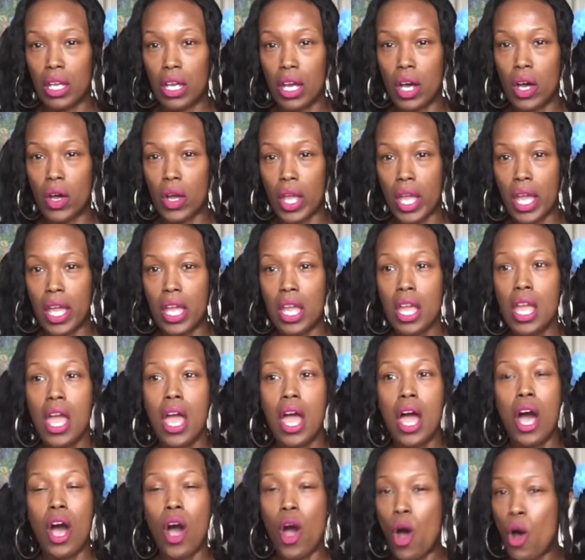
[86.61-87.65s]
Okay,
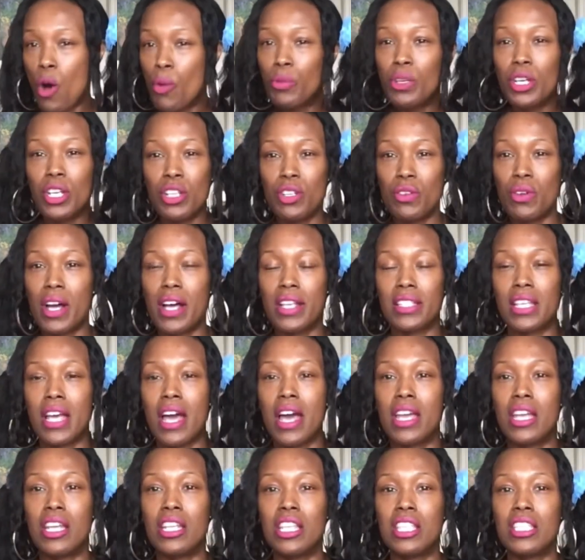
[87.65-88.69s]
I hope none of you guys
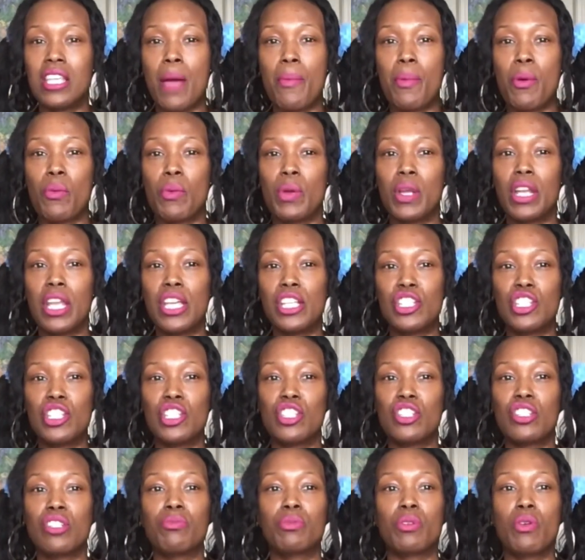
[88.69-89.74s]
got any type of
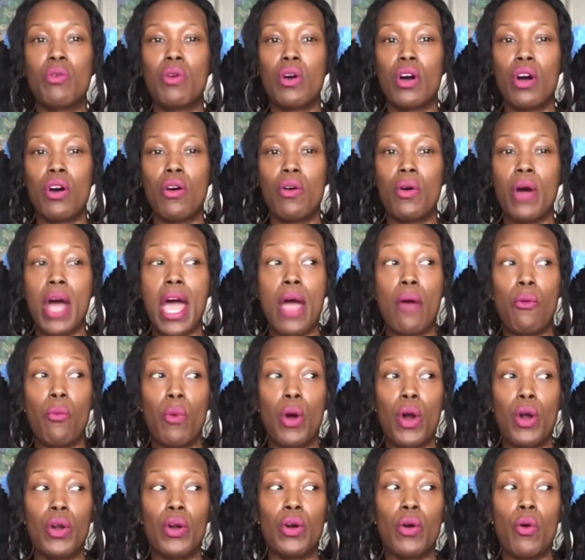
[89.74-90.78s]
relationships going on at
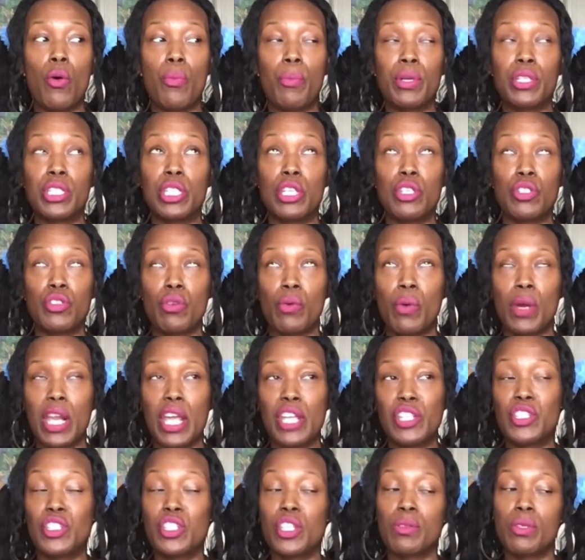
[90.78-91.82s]
work or potential
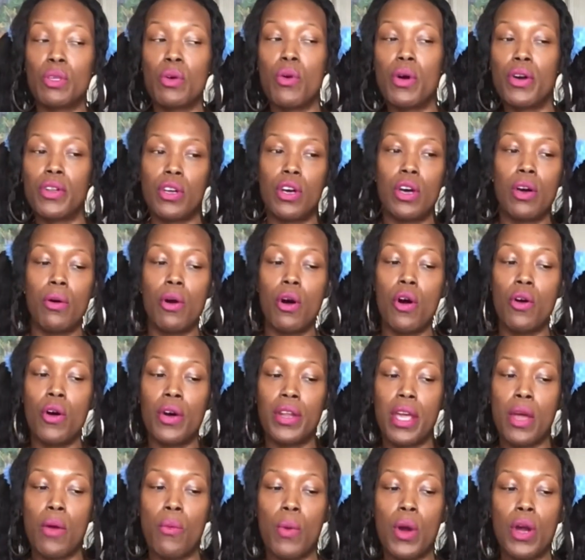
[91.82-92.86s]
relationships going on
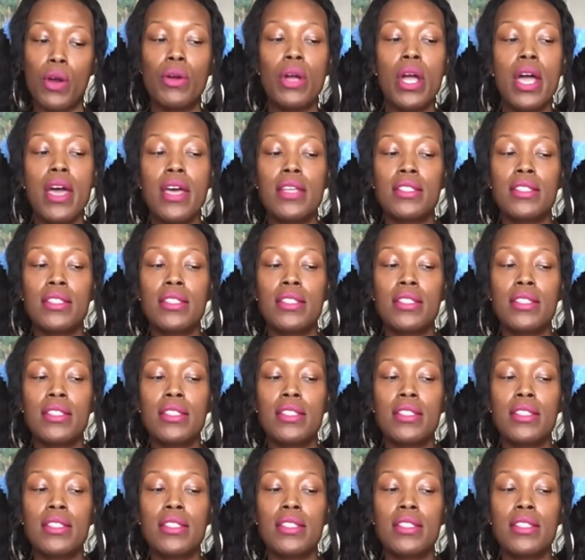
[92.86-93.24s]
at work.